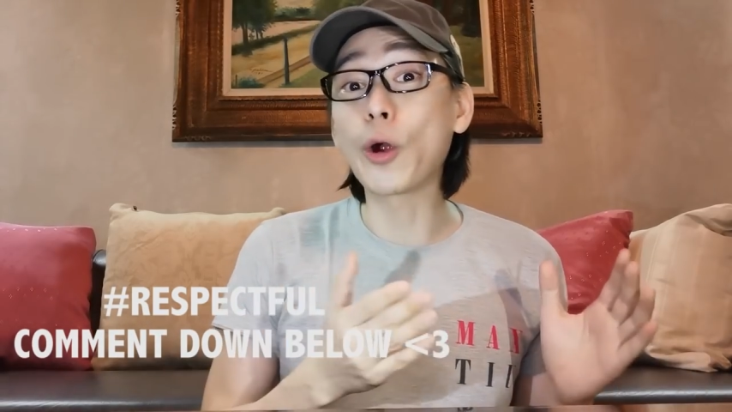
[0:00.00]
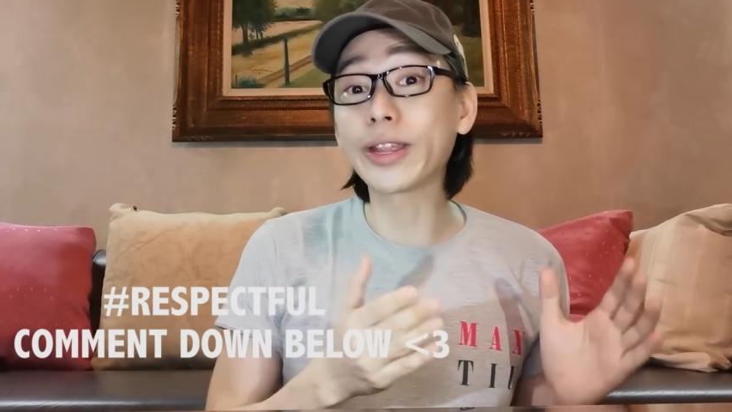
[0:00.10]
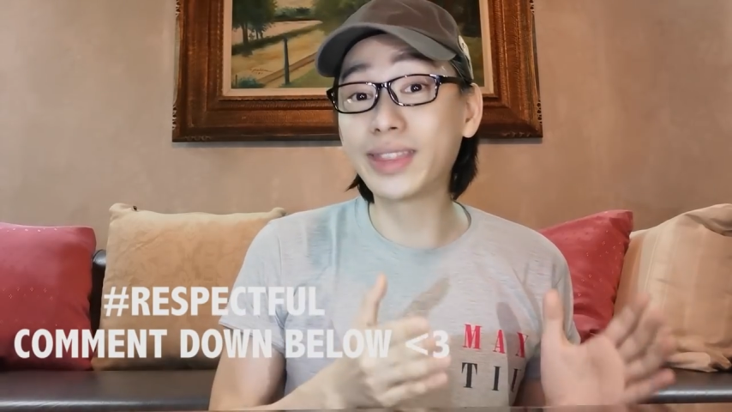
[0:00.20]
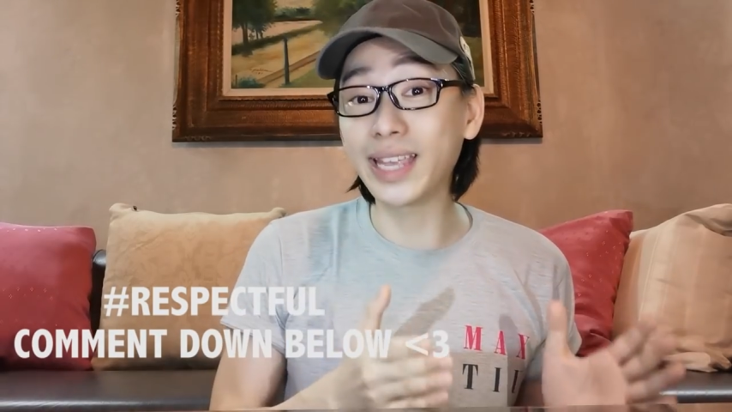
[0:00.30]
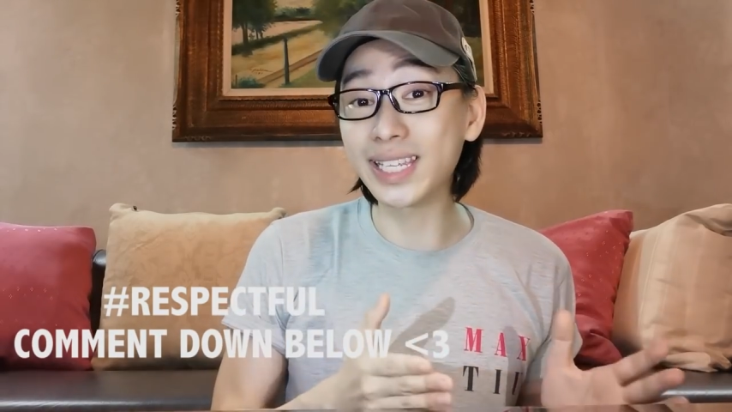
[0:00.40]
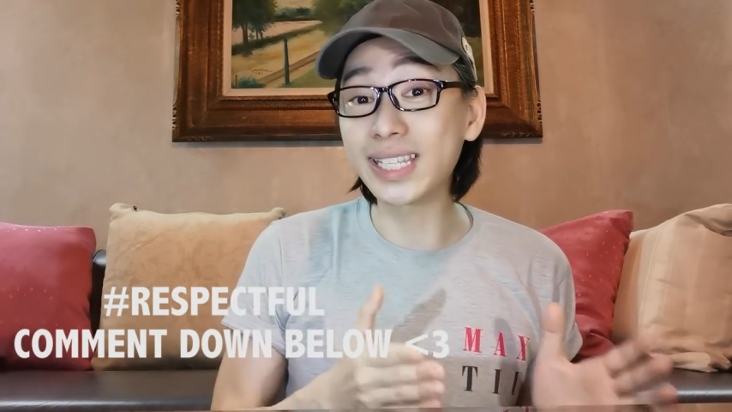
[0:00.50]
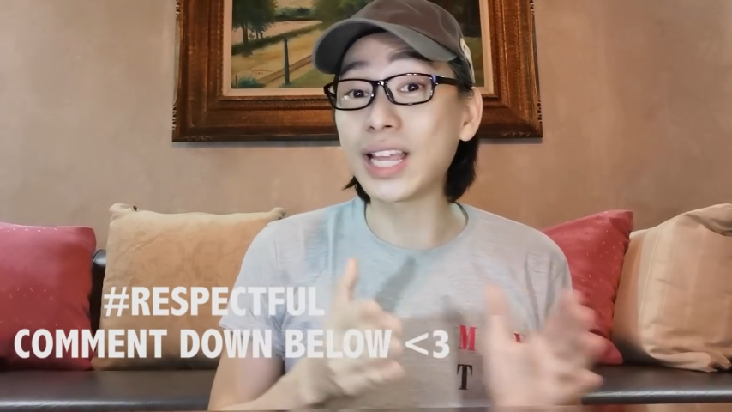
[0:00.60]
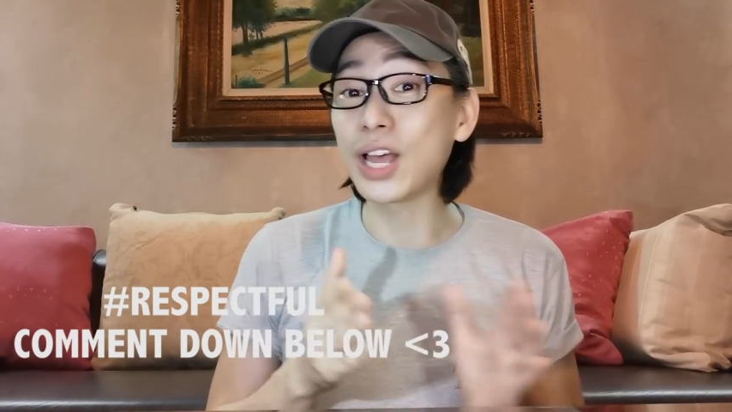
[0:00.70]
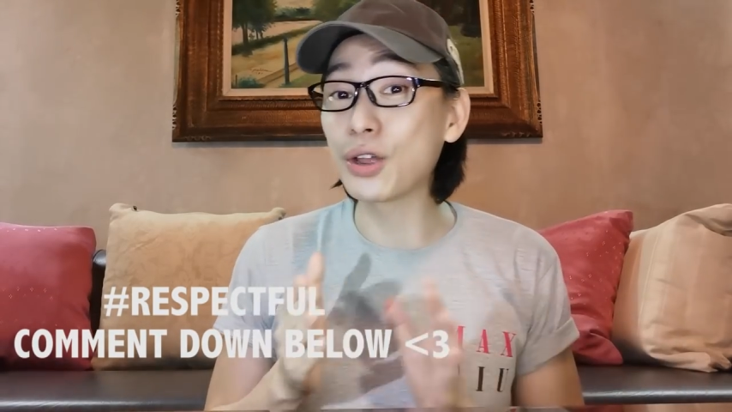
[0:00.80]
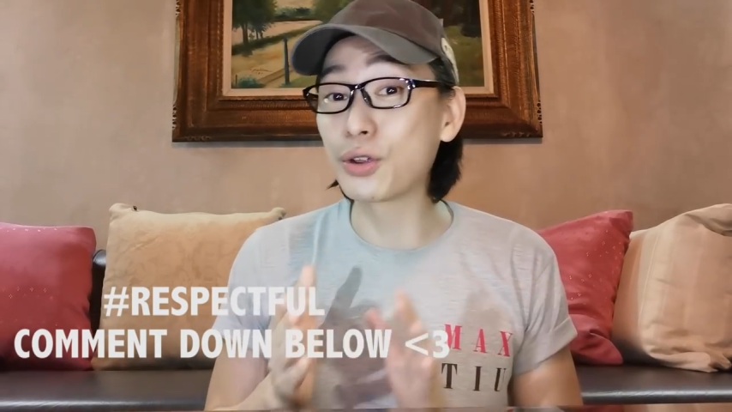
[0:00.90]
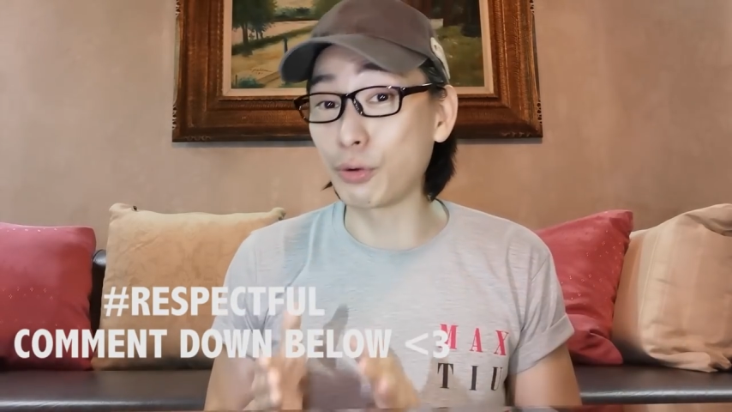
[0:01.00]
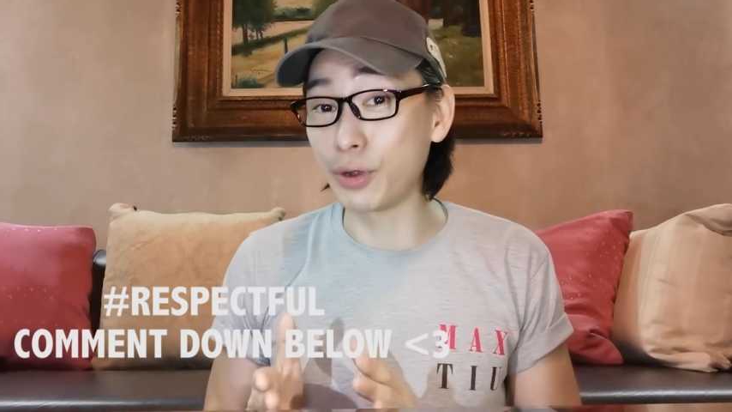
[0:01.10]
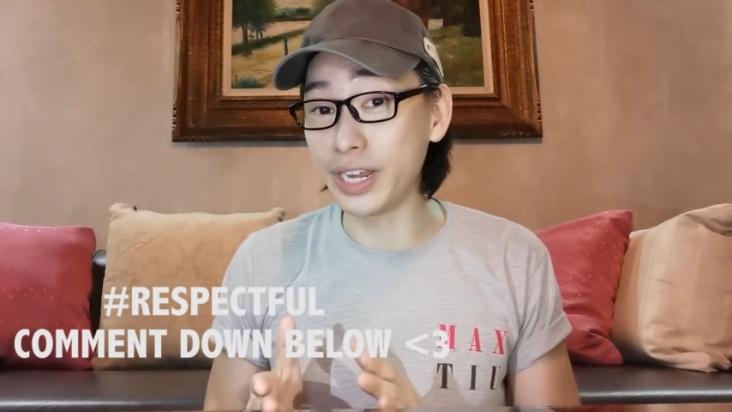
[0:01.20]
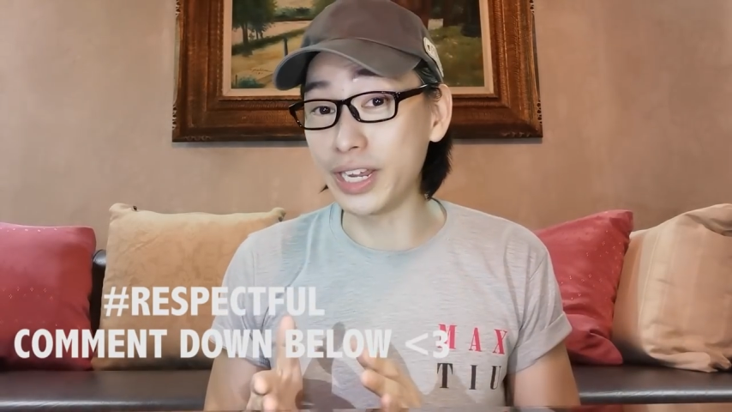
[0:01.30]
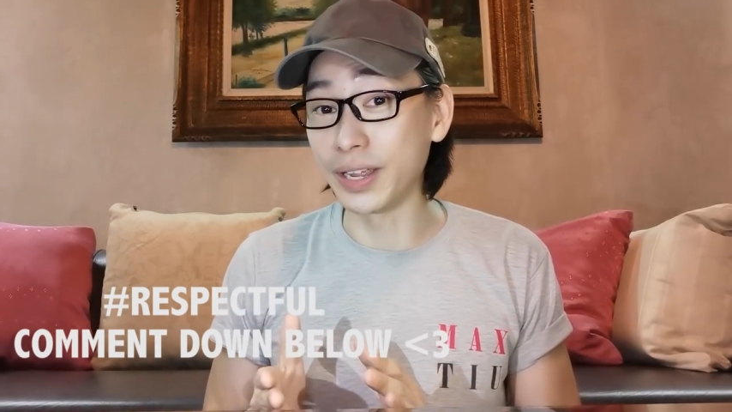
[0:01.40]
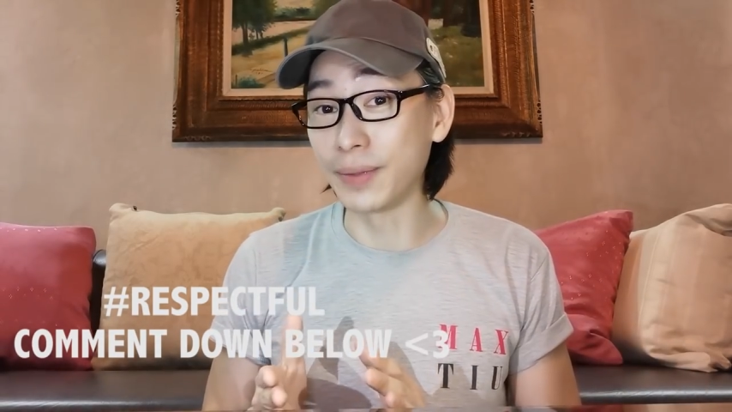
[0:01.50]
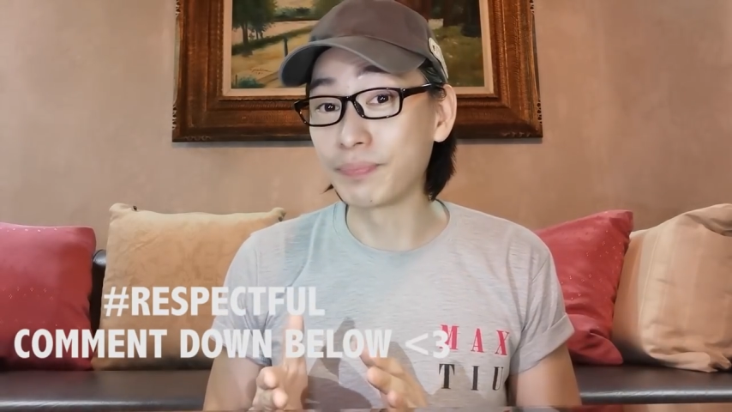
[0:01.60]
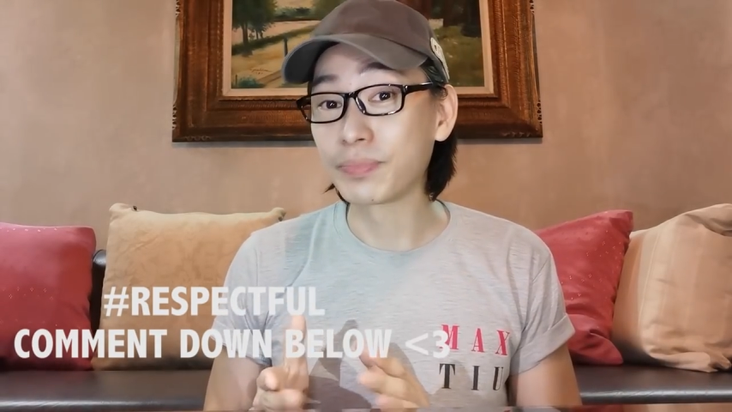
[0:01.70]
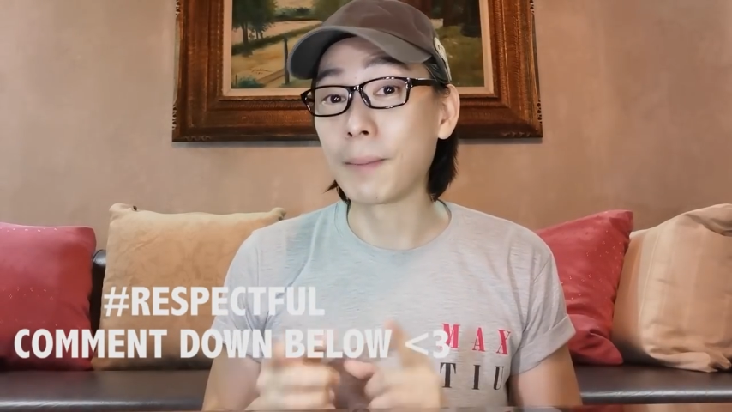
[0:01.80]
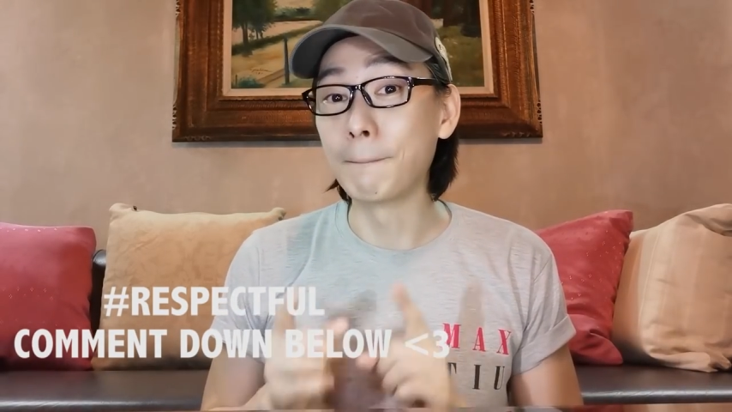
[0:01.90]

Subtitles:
or disagree,